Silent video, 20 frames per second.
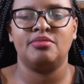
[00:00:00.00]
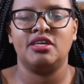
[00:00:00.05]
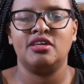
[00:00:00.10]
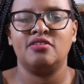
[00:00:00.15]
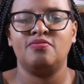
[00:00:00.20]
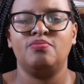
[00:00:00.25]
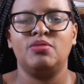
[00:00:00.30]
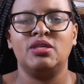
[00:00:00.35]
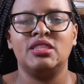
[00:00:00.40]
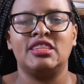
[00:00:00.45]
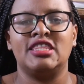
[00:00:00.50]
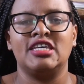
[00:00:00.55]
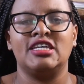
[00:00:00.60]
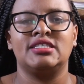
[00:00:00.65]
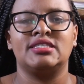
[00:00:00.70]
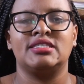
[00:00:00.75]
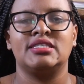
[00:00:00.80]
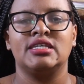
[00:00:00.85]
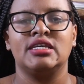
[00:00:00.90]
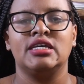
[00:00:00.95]
give me
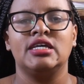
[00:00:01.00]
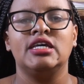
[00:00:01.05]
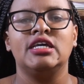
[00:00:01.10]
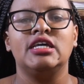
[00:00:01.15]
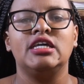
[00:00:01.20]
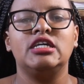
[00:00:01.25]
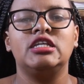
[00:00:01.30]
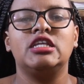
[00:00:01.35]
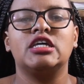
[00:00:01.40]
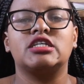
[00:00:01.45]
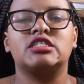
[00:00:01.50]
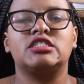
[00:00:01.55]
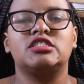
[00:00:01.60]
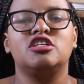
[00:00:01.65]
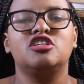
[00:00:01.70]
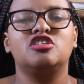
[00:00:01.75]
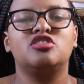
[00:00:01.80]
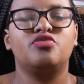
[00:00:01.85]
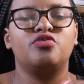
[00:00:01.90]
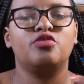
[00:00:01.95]
this in
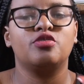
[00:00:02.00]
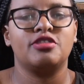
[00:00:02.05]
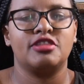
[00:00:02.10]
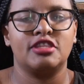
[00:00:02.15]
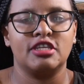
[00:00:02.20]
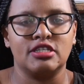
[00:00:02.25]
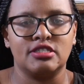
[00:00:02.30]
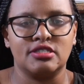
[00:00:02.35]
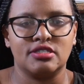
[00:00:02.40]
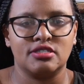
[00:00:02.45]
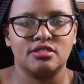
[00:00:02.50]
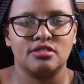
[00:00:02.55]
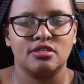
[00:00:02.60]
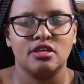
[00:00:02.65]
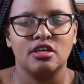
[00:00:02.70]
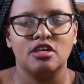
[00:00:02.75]
exchange for this.